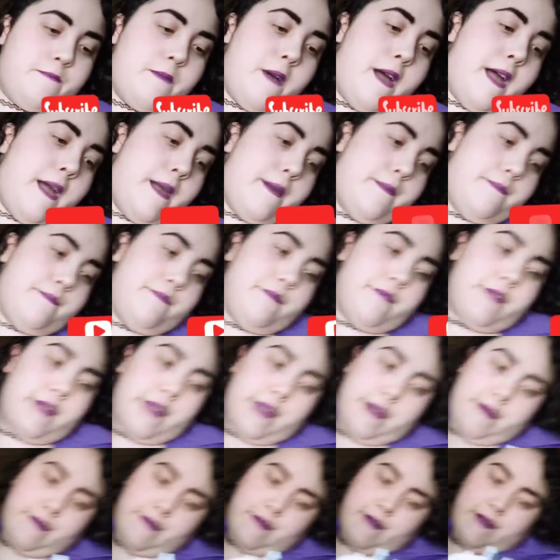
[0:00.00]

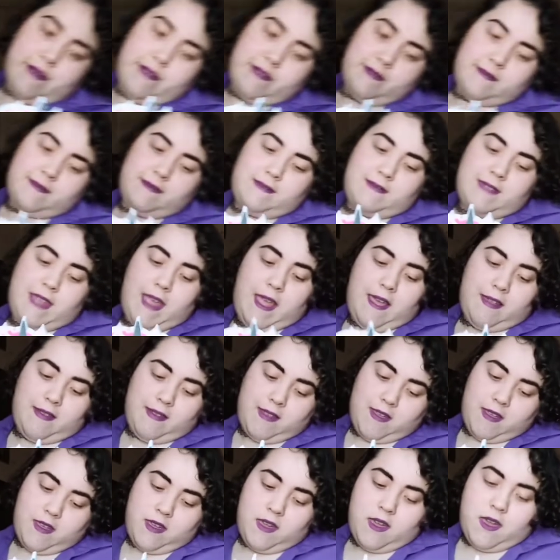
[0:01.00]
vibrate or
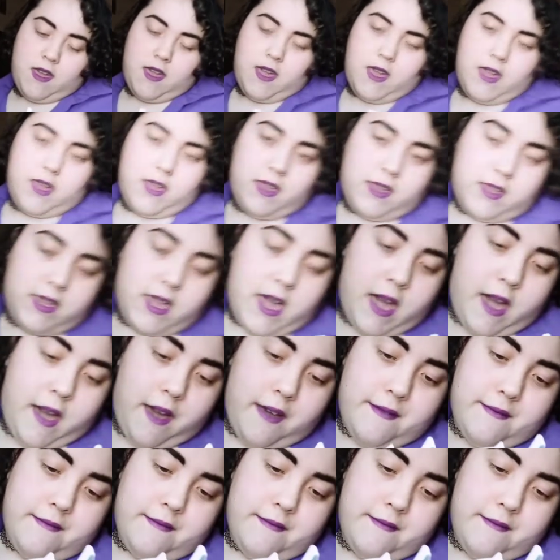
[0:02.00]
silent. Yeah.